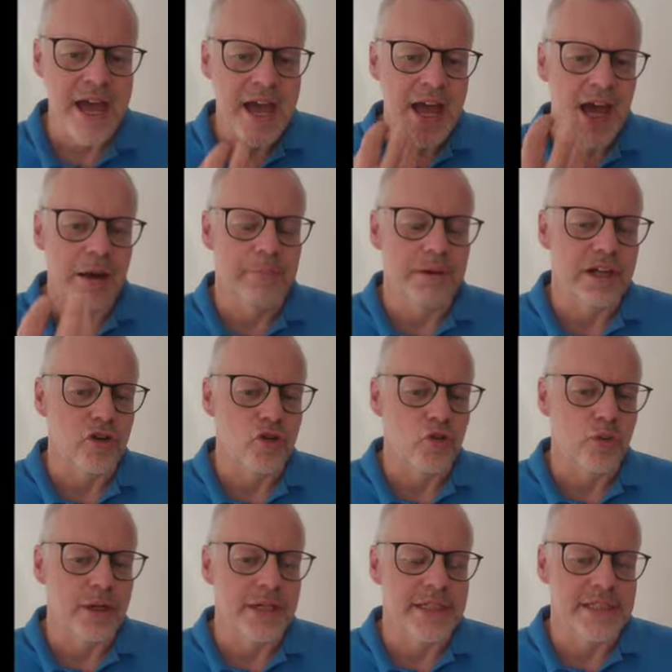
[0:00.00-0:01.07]
a bit
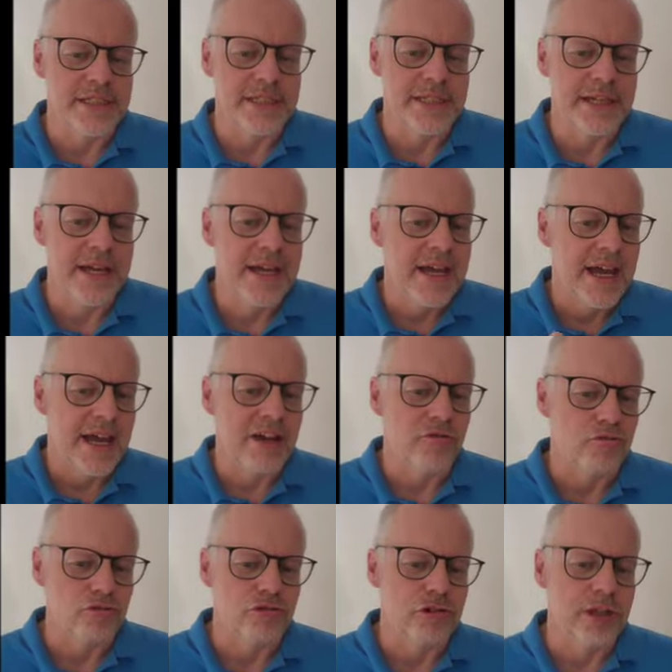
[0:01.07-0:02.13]
greasy,
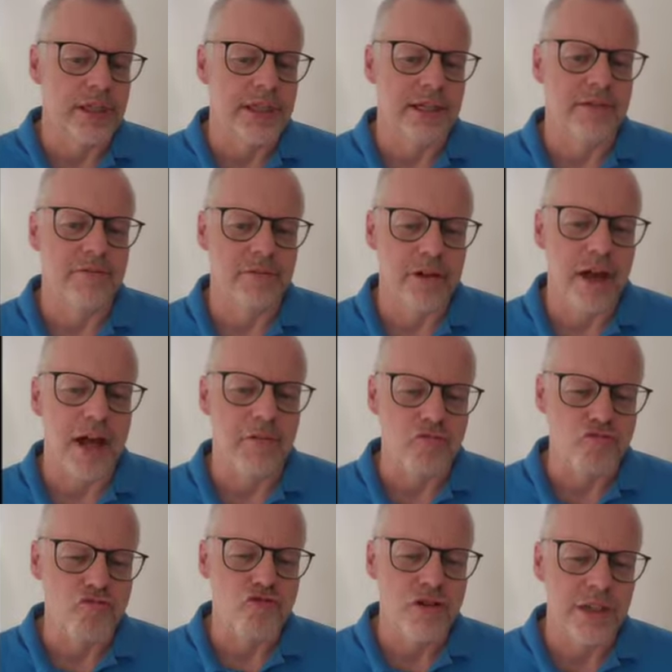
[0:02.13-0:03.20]
and really
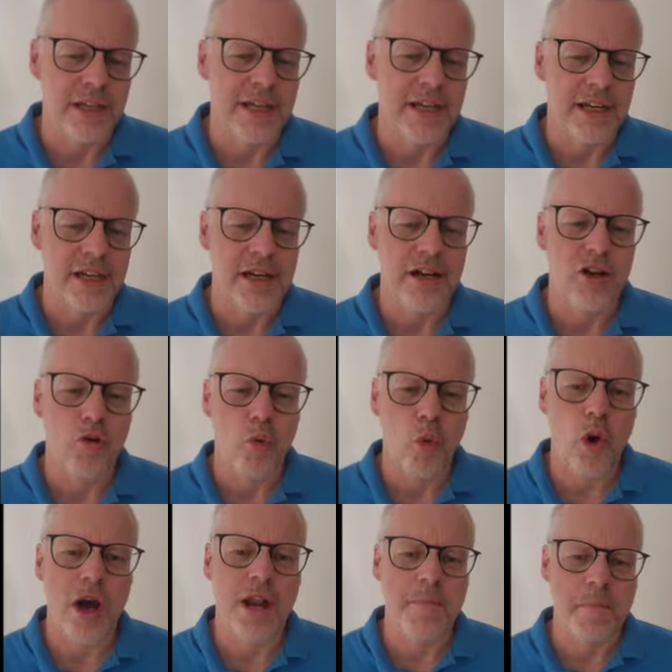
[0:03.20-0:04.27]

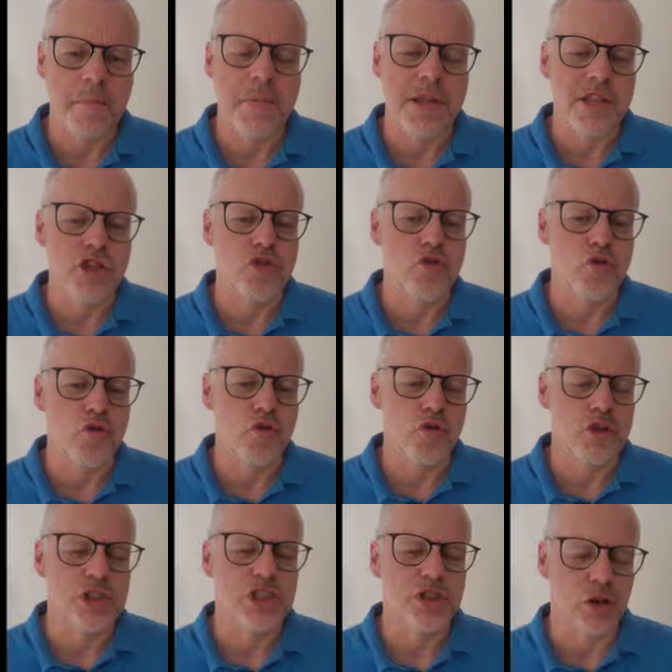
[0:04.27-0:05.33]
quite a bit too
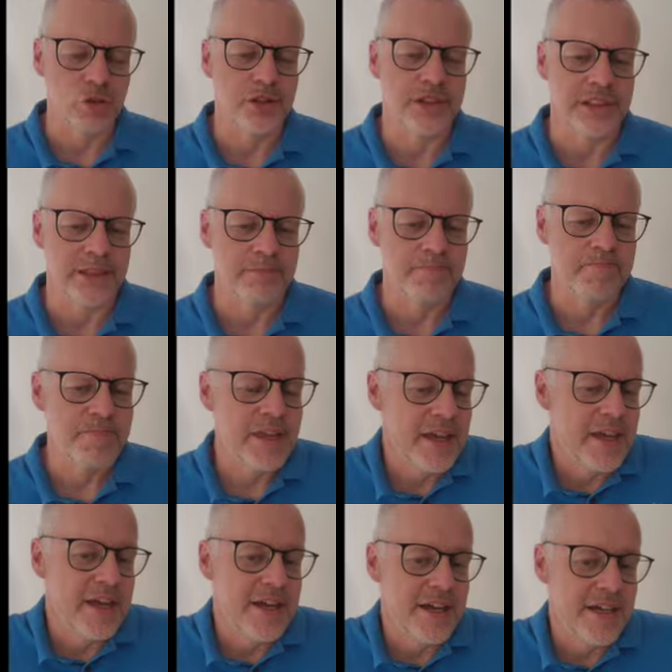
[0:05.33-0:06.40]
salty.
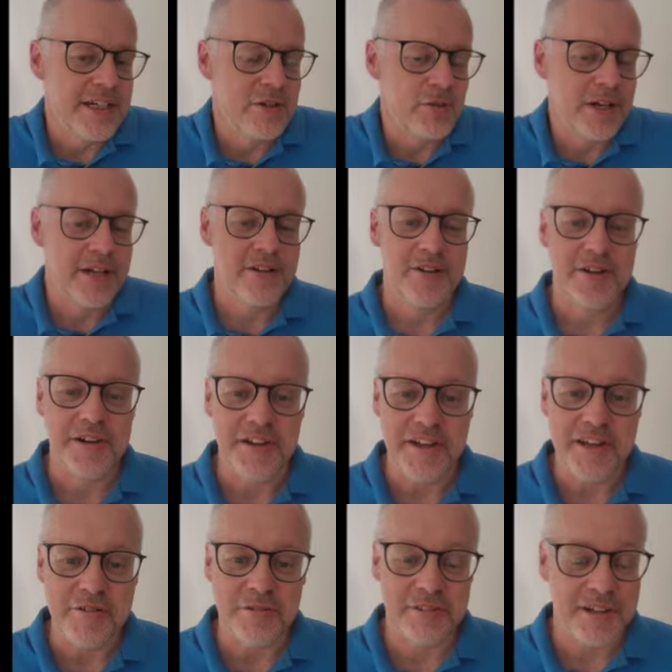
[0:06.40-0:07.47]
Anyway,
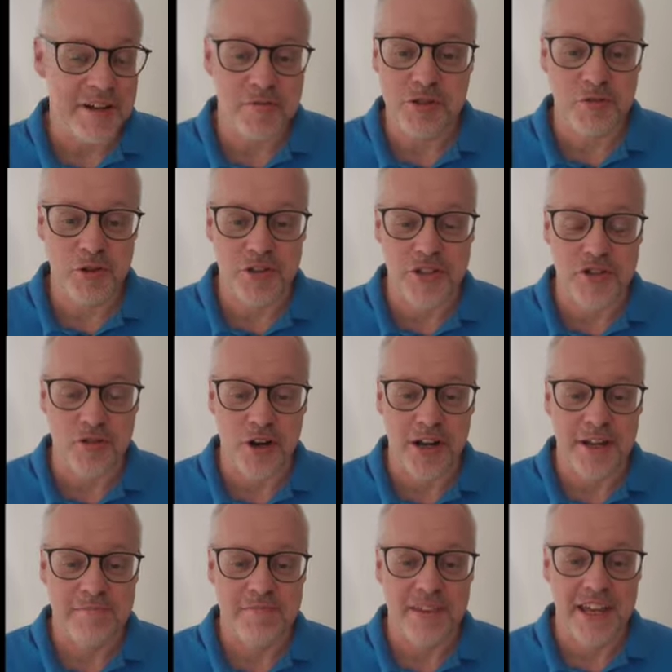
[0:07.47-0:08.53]
it was worth a
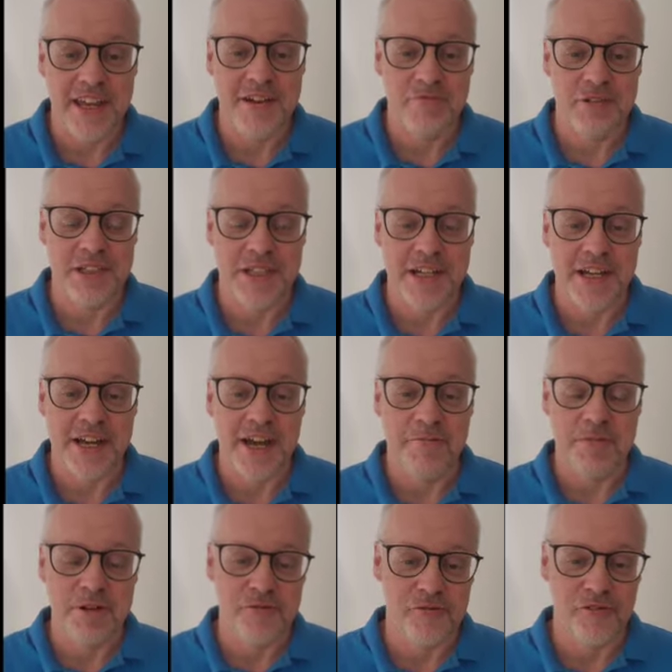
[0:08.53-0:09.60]
try. It was a
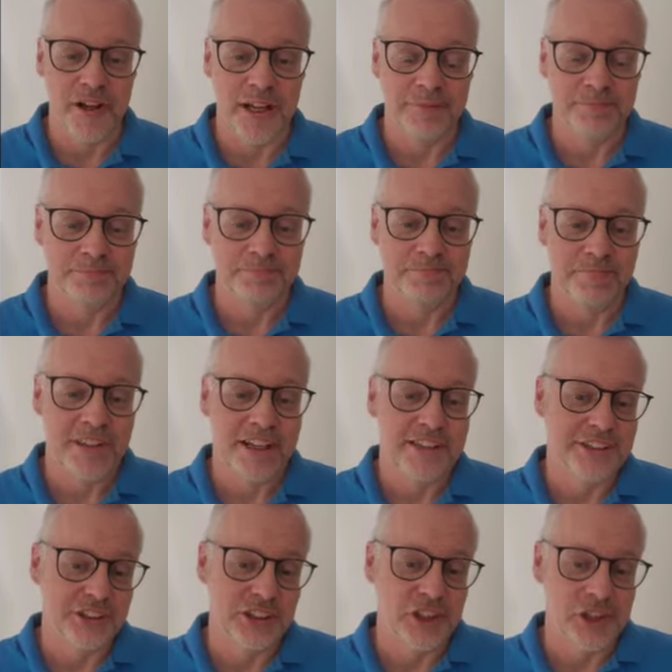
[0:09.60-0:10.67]
bit of fun.
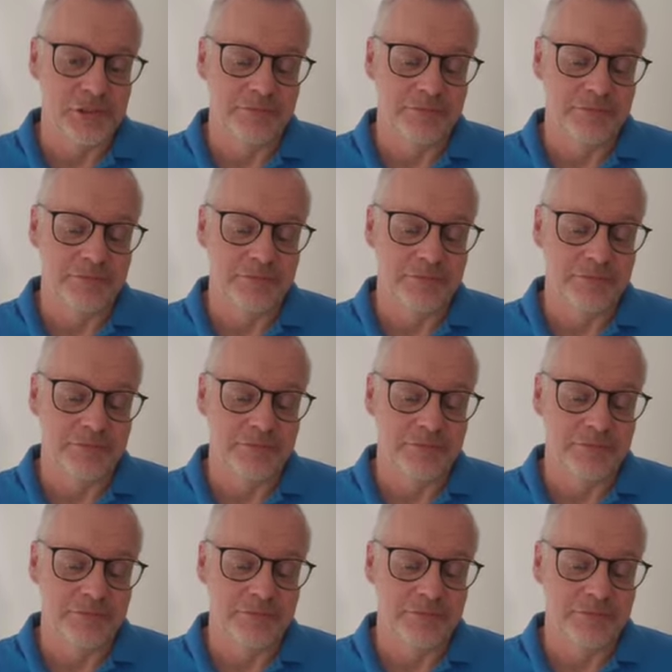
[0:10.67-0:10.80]
So,